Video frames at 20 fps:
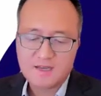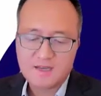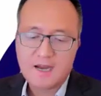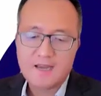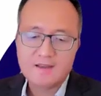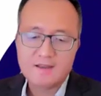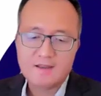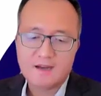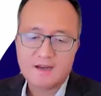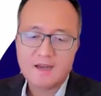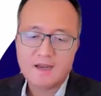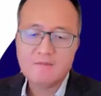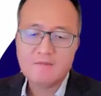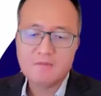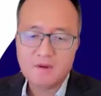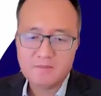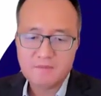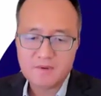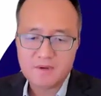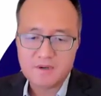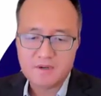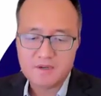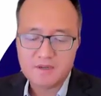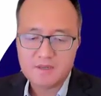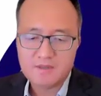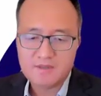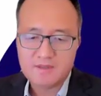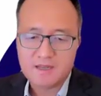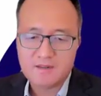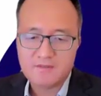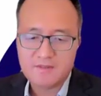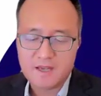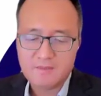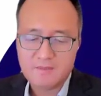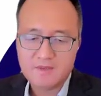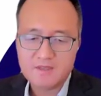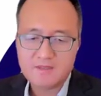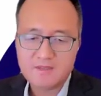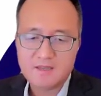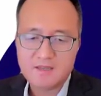I remember son of
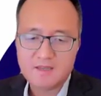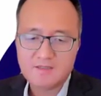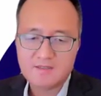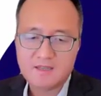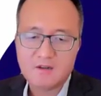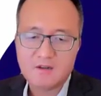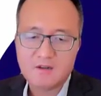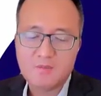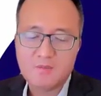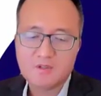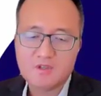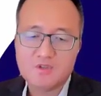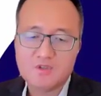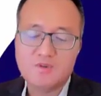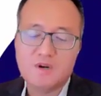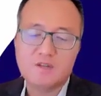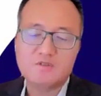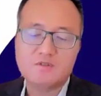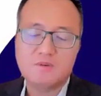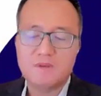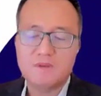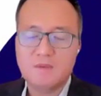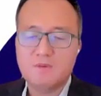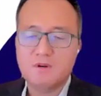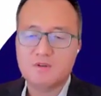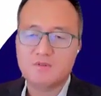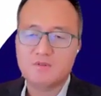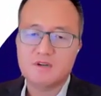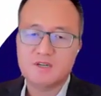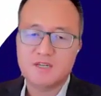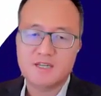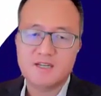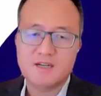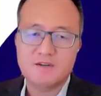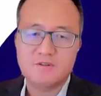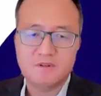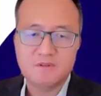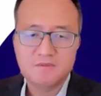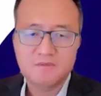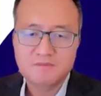MNC sent almost 200 people to our data
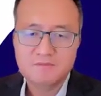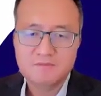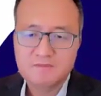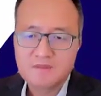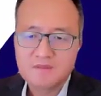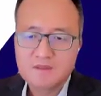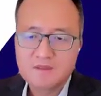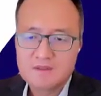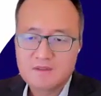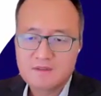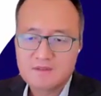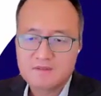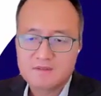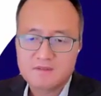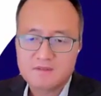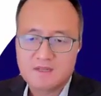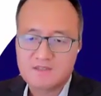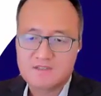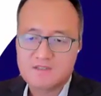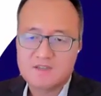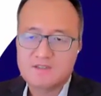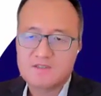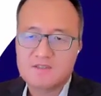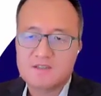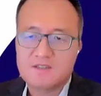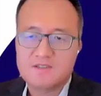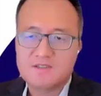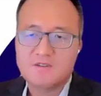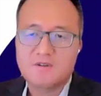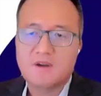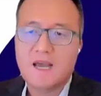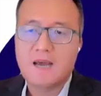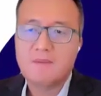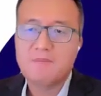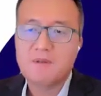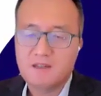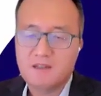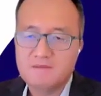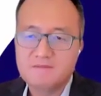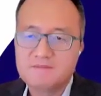room. That's just still
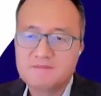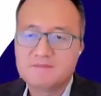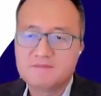happening.